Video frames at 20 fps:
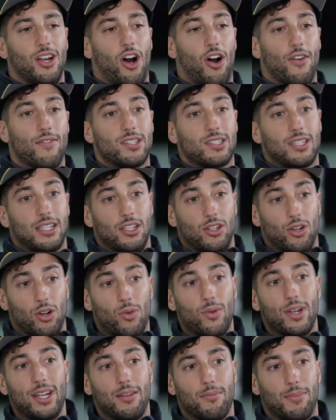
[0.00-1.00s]
obviously
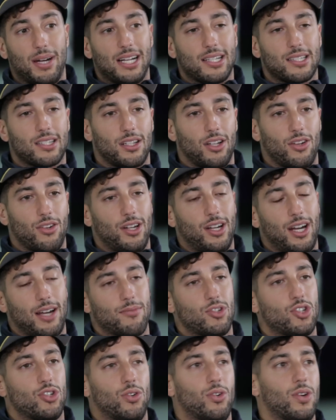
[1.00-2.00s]
your win in Barcelona,
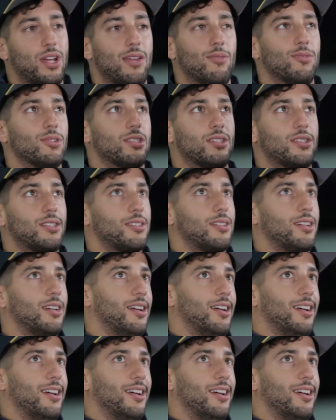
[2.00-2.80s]
I'm sure he was